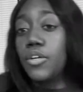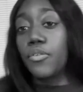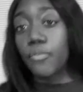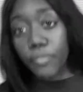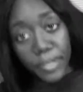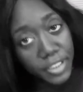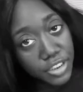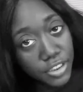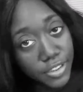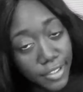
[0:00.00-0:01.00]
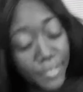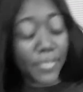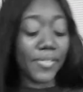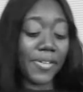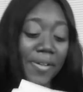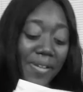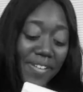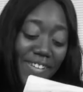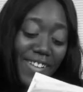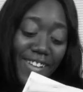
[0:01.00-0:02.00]
read it yourself.
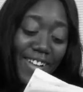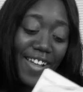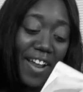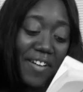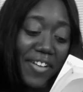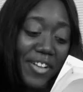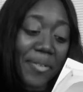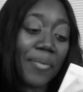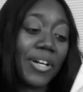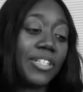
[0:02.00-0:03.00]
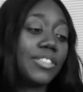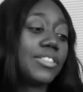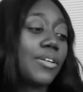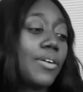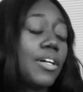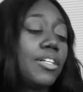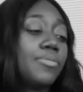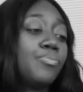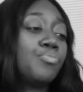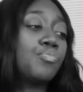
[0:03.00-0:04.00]
All right. So
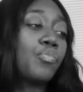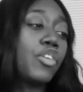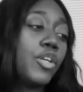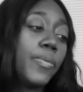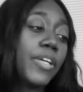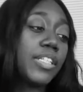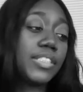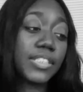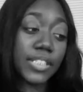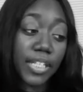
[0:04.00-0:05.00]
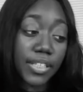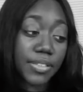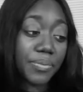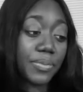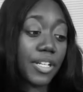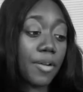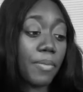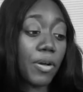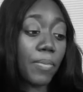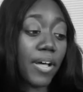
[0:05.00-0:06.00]
Cupid gets his letter in the
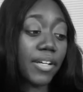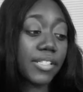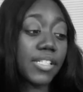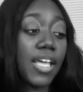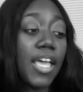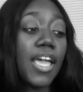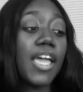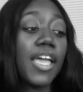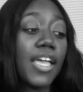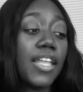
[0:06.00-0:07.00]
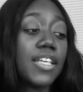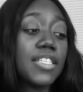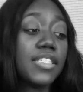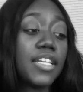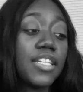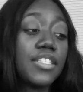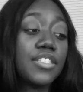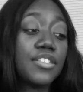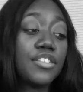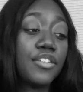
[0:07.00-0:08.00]
mailbox, and it says to
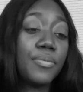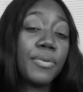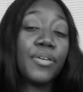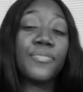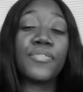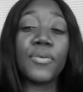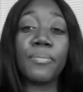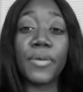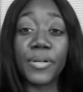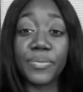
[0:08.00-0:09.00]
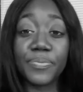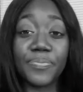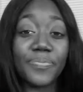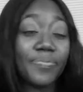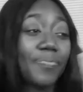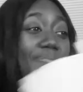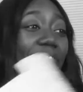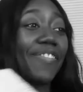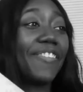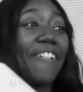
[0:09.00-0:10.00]
Cupid from Mo.
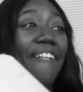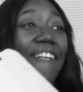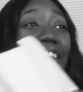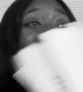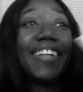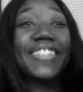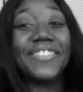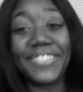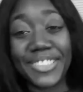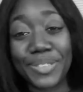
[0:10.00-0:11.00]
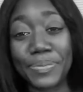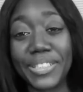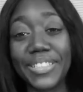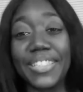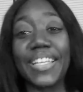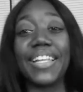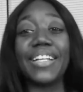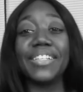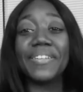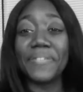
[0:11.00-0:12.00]
I love this book, and I
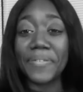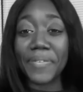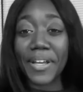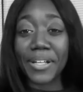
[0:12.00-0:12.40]
love the fact